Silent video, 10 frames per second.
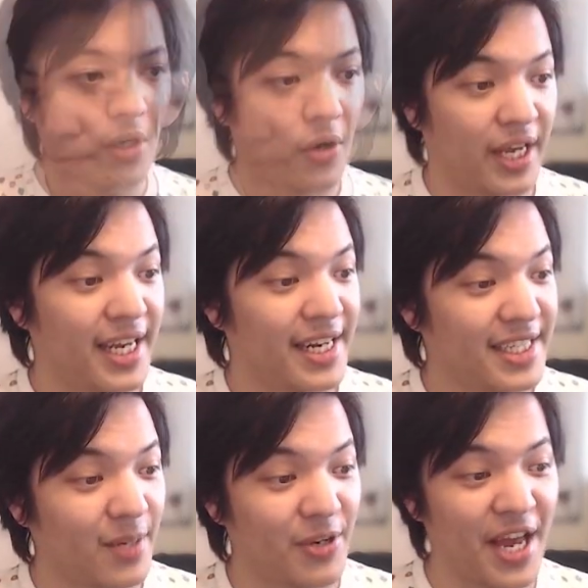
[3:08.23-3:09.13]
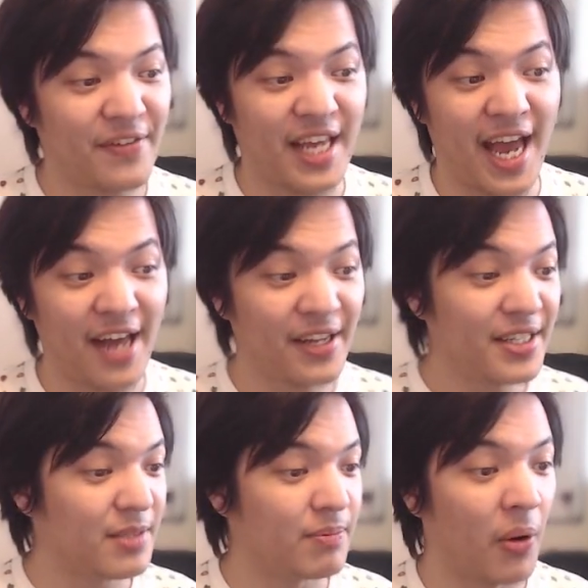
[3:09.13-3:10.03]
Okay, next up we have
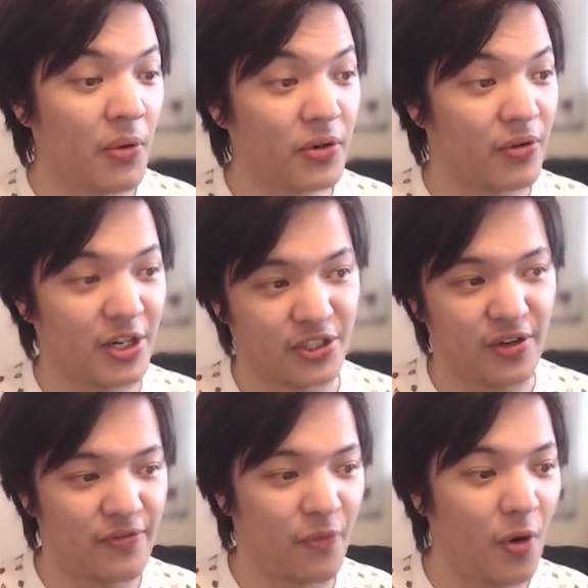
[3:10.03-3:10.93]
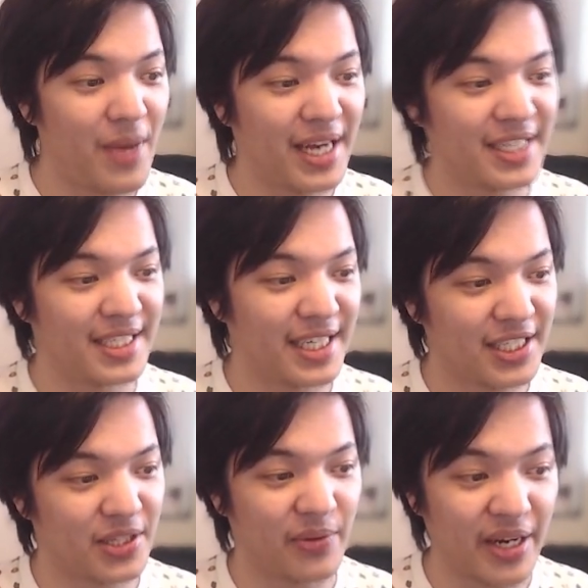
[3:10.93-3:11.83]
Callus Bonecrusher, 4 mana
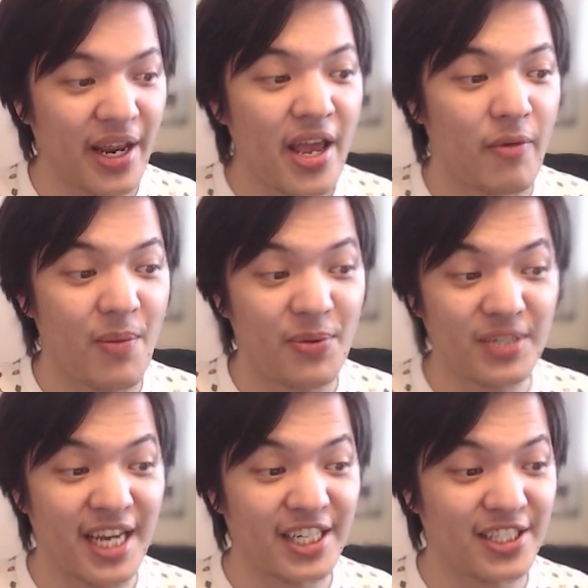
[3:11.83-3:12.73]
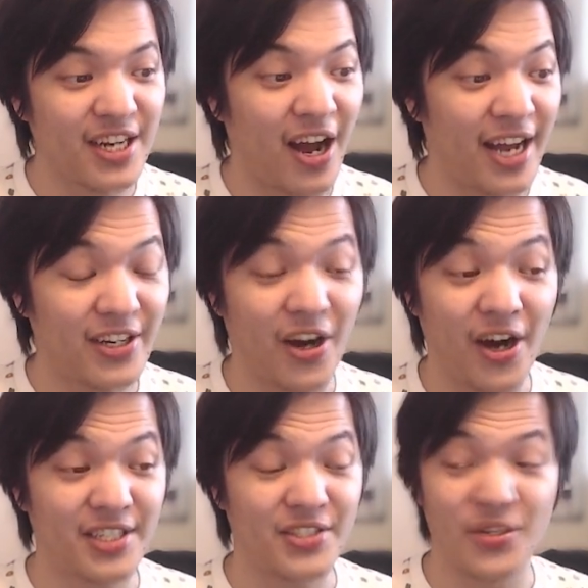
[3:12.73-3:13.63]
6/3, reputation I
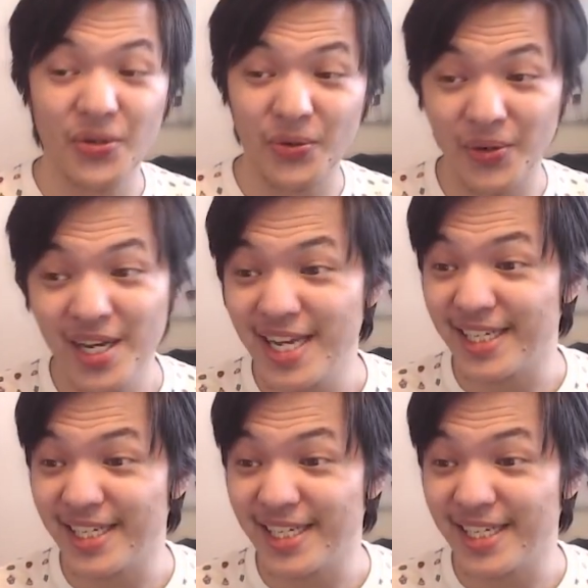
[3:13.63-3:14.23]
cost 2.